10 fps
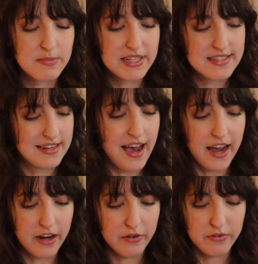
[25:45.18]
my
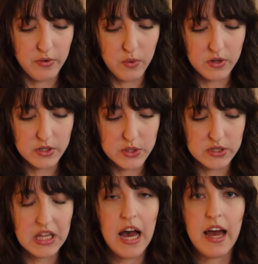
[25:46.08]
stack for
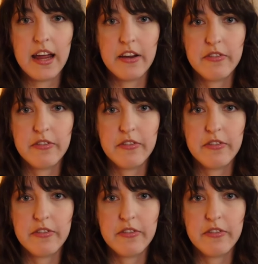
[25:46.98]
July.